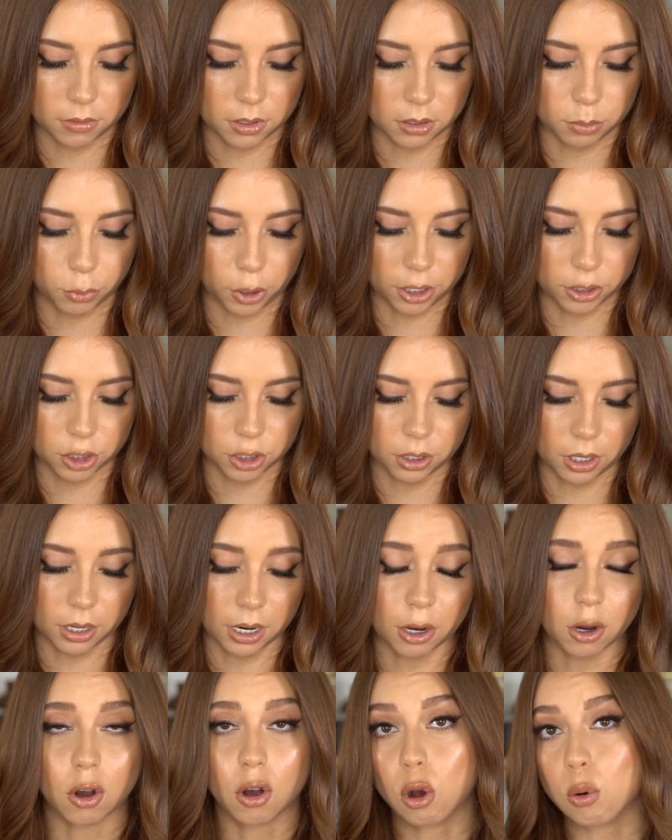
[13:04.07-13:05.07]
this brush. And I
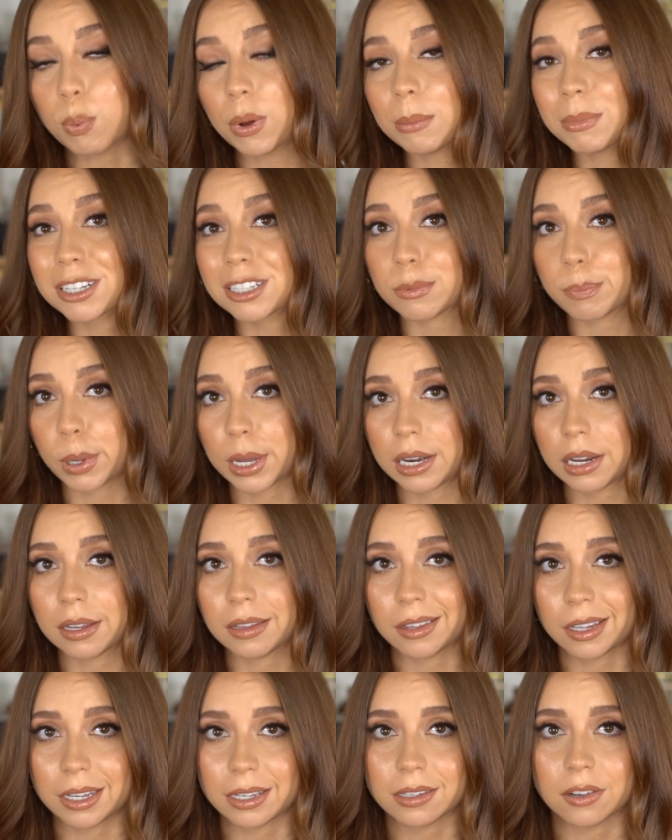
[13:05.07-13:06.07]
hope I'm explaining
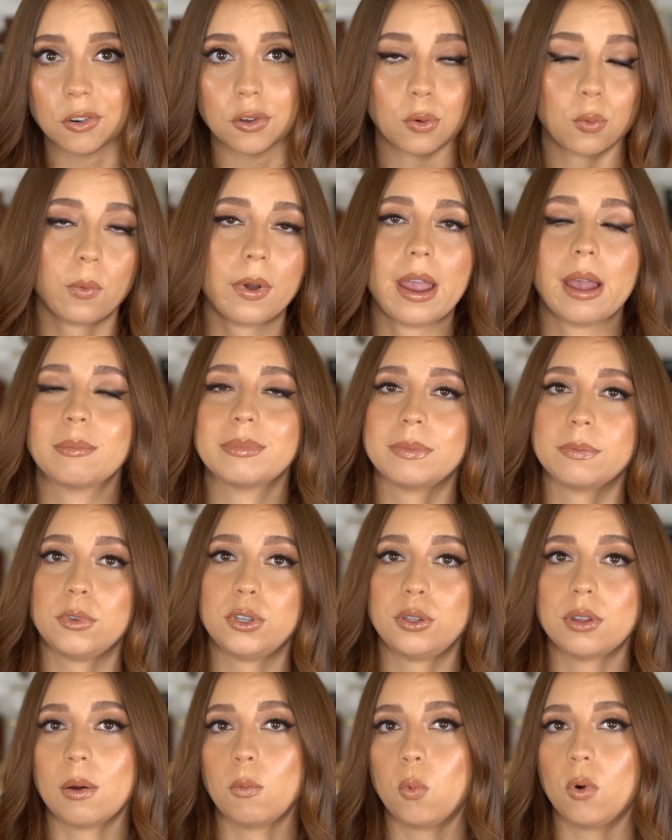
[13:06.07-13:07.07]
these, or the
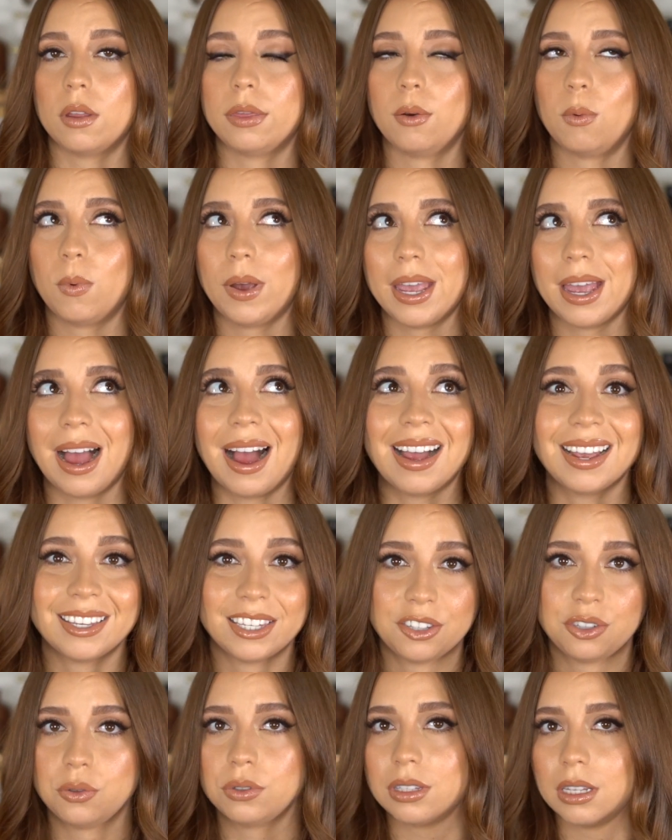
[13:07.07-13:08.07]
way I
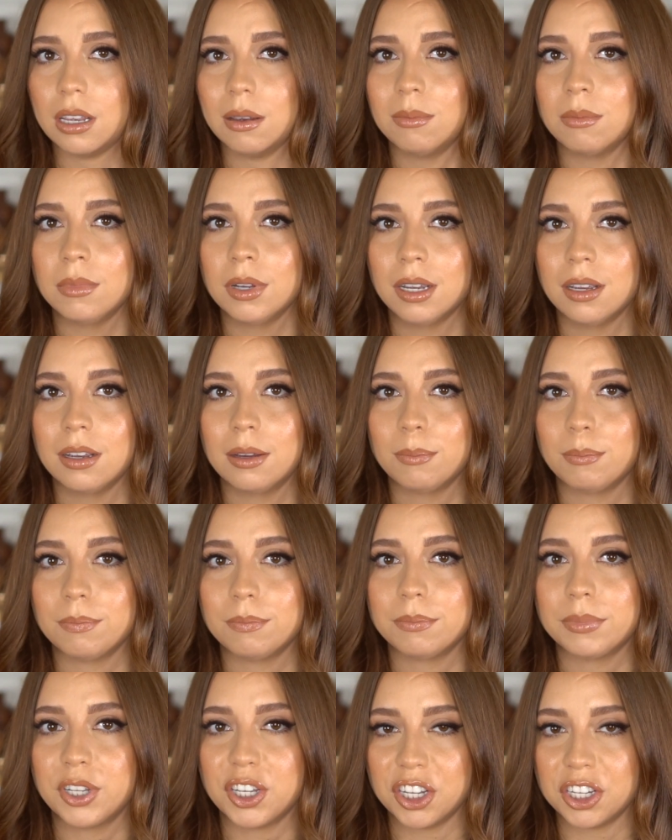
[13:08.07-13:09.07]
use them
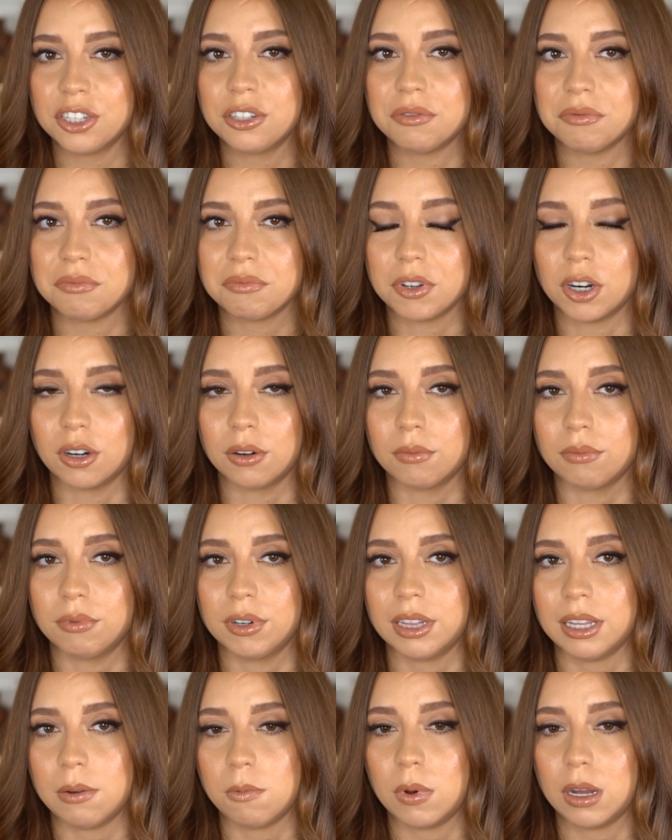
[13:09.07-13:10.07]
good or
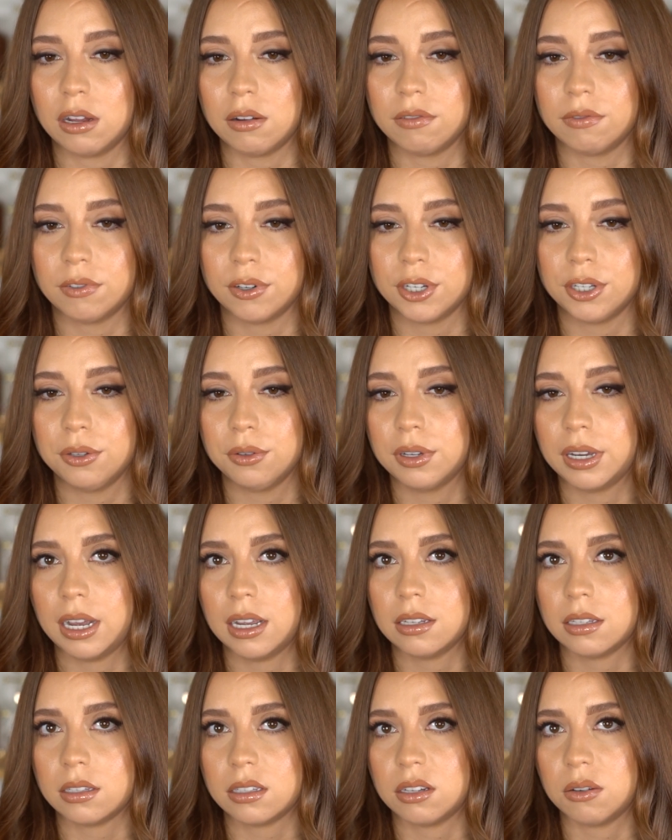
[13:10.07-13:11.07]
really well for you
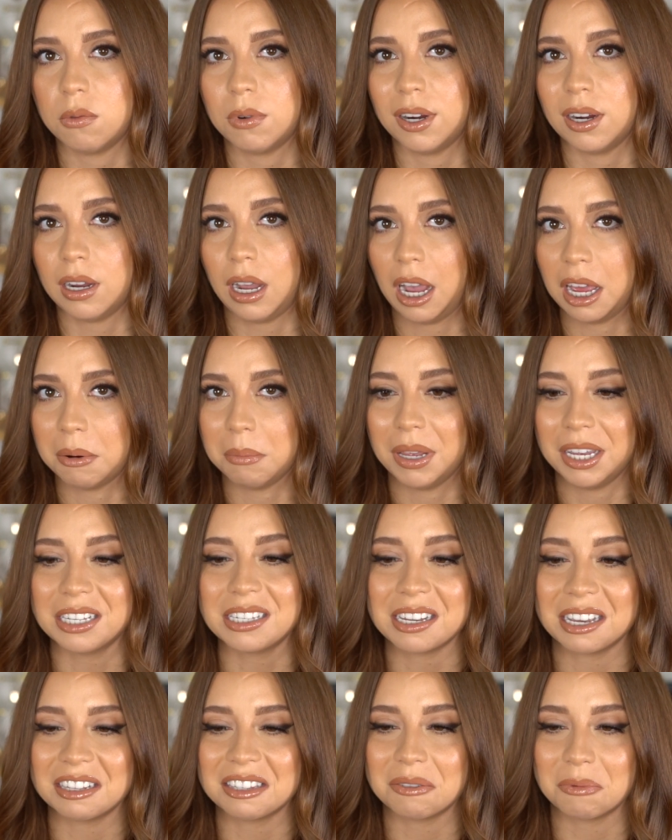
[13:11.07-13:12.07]
guys, to where it kind of makes
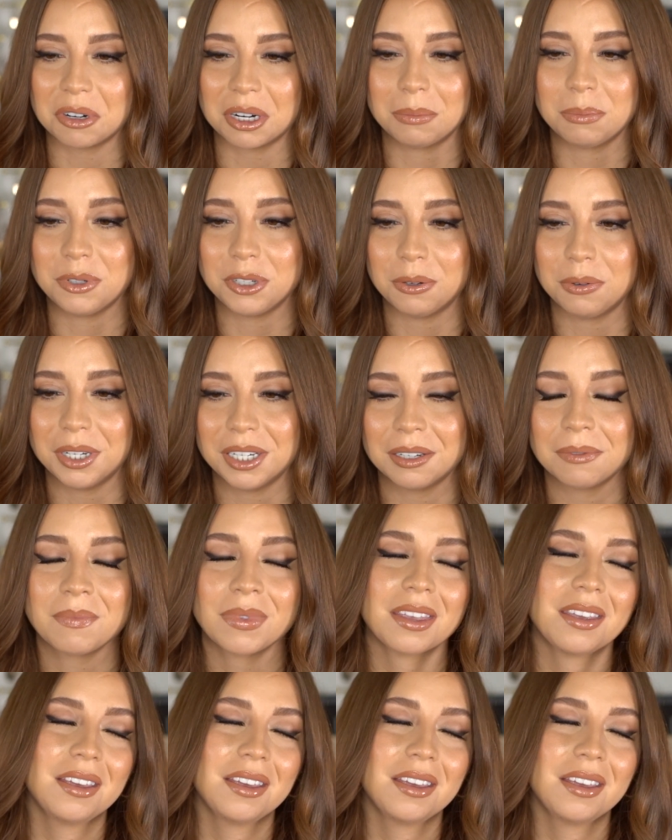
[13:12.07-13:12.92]
sense what I'm doing.